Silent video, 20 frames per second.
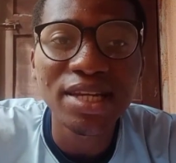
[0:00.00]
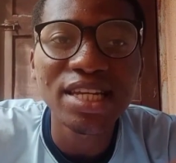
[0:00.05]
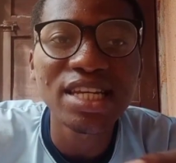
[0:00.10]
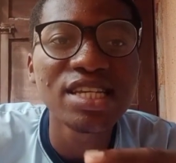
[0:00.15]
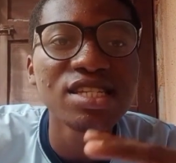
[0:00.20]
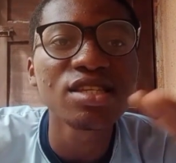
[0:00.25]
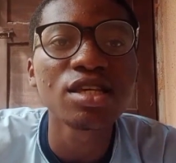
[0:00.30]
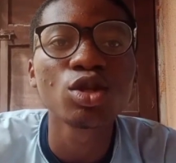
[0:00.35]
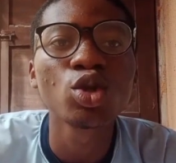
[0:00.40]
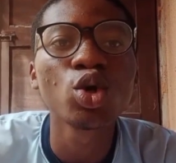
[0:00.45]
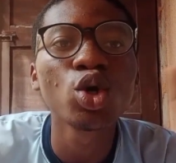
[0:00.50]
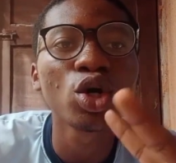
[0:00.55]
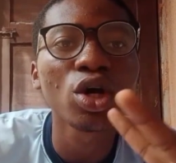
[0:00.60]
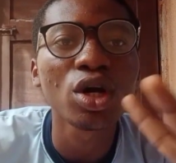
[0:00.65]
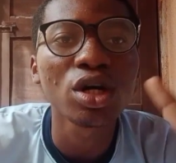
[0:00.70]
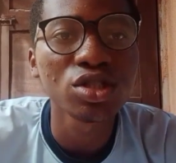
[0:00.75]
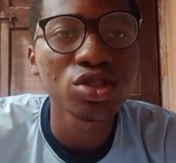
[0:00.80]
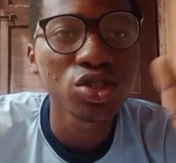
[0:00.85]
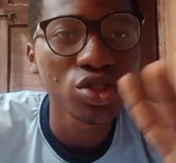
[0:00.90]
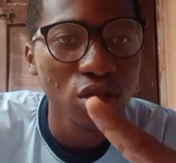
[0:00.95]
Please, in no
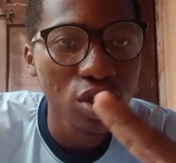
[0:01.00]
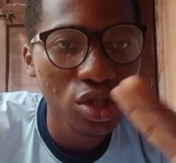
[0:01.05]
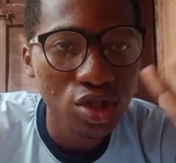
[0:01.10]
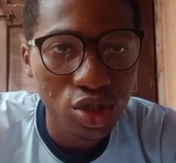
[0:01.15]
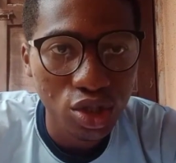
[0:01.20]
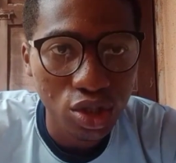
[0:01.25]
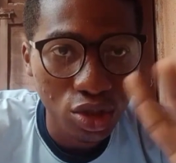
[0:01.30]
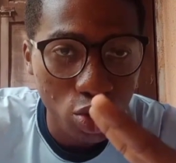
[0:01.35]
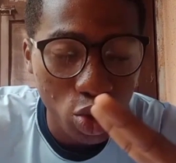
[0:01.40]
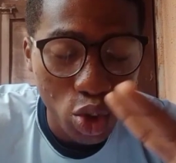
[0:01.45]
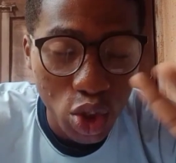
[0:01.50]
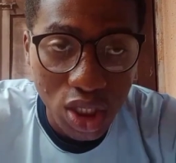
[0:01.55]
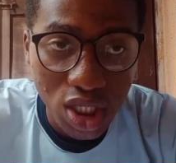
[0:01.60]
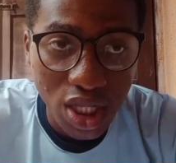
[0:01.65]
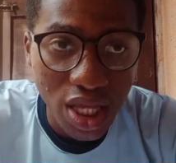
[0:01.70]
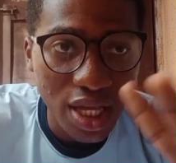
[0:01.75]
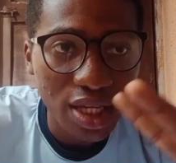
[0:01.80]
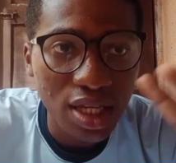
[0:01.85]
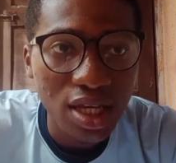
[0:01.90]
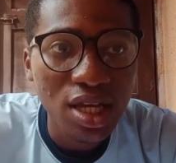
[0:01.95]
condition should you
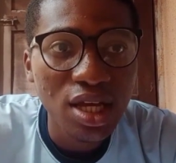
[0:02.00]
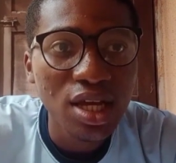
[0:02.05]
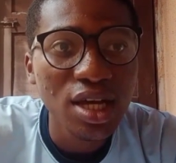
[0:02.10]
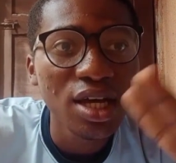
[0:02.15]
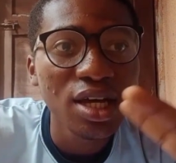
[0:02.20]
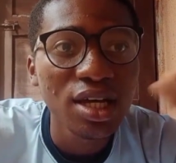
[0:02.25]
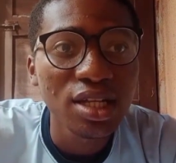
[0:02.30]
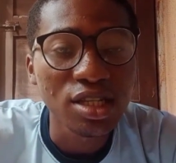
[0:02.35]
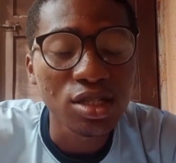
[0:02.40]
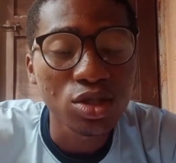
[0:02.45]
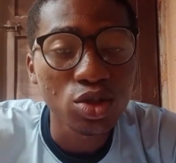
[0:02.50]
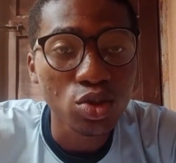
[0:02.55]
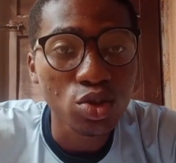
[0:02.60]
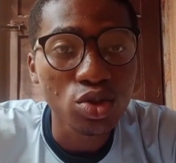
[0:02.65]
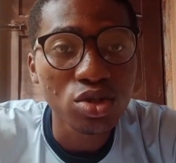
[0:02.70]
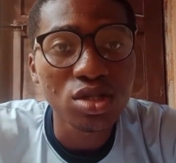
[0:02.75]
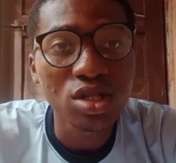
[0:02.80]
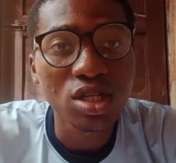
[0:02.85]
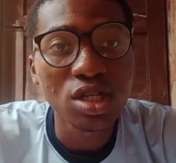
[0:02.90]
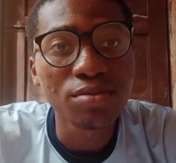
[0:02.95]
take the
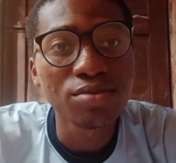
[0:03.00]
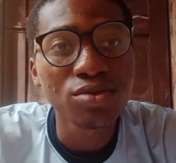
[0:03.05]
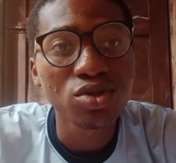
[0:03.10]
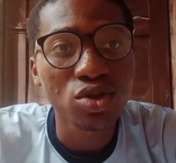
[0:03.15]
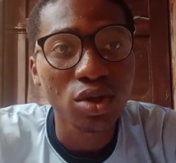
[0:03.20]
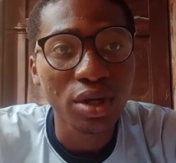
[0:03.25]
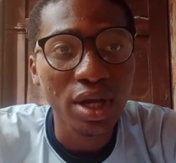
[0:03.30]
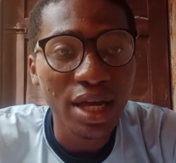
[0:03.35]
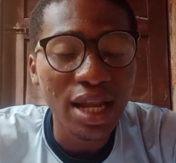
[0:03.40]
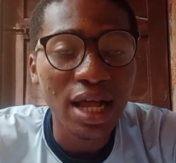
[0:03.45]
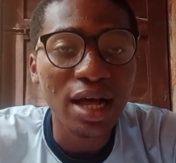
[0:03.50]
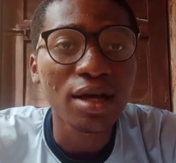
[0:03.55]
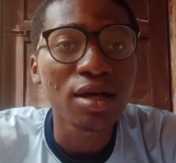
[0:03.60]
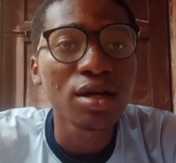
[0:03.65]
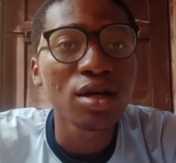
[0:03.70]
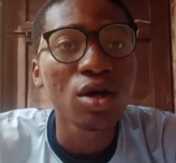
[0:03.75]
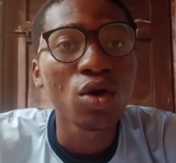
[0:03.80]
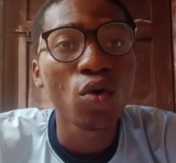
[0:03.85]
two sleep together.